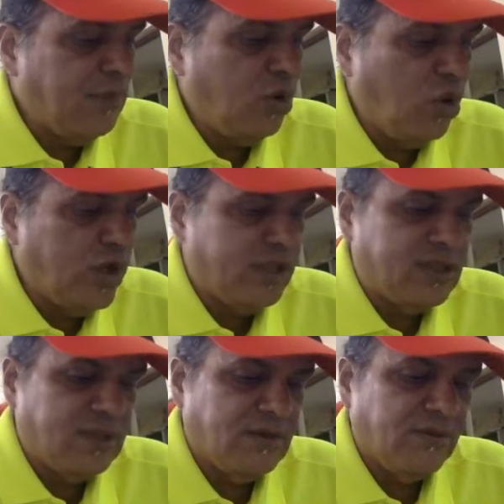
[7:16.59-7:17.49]
Lohit
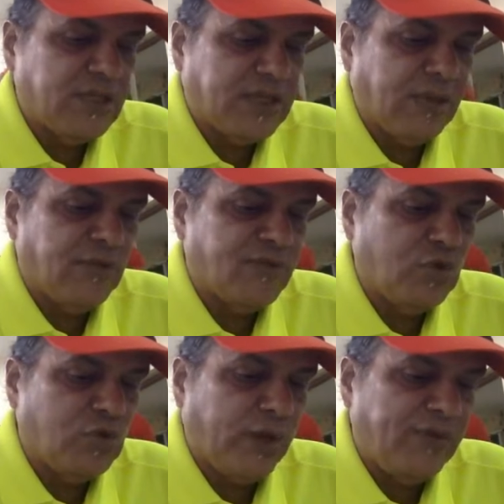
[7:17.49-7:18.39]
with a time of
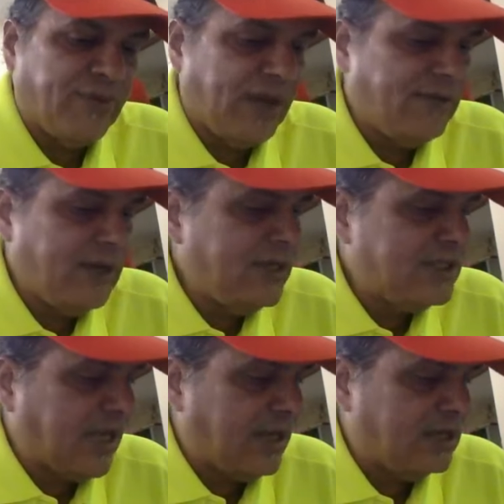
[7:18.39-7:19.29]
2.25 will be
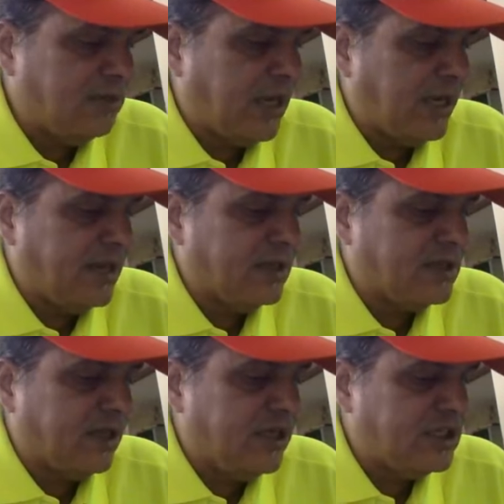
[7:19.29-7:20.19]
challenged by
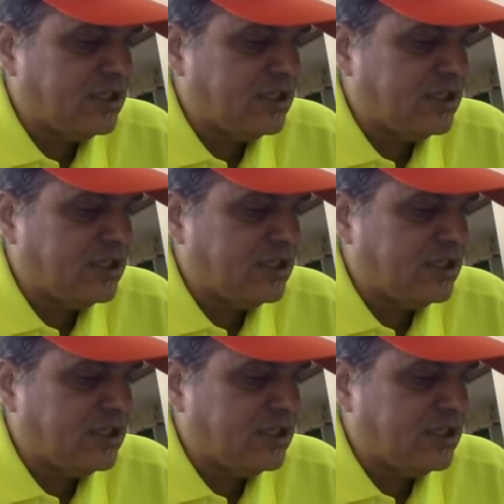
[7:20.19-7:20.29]
Tanish